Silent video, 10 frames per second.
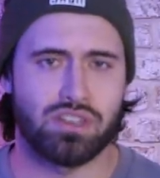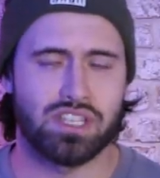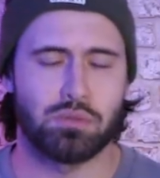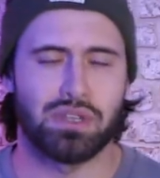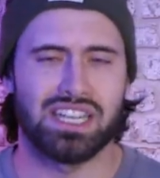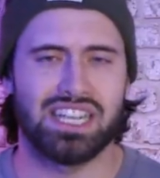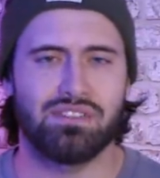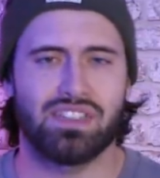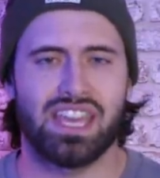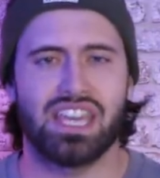and it is
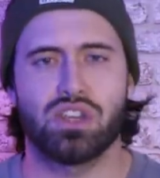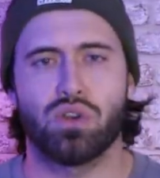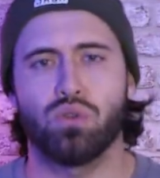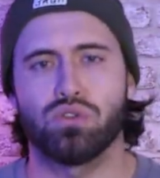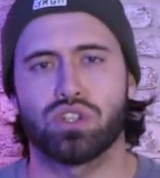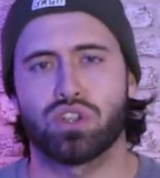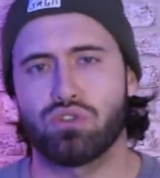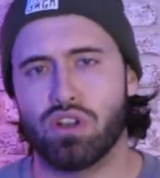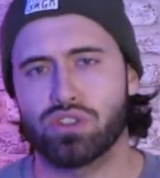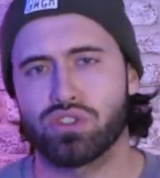believed that he called
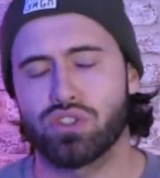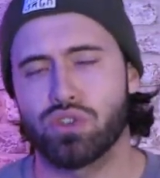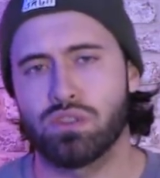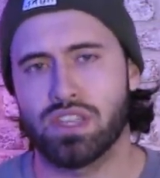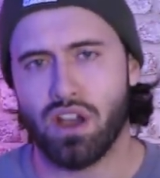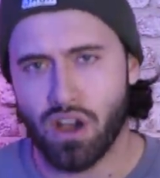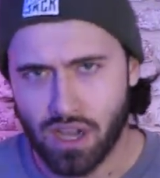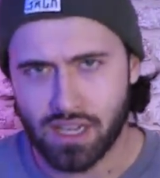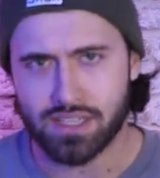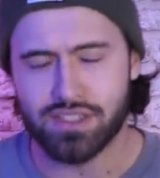across to the
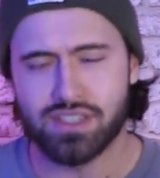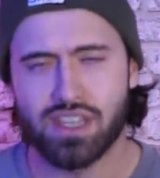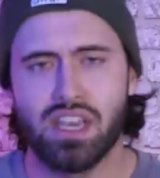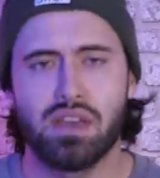island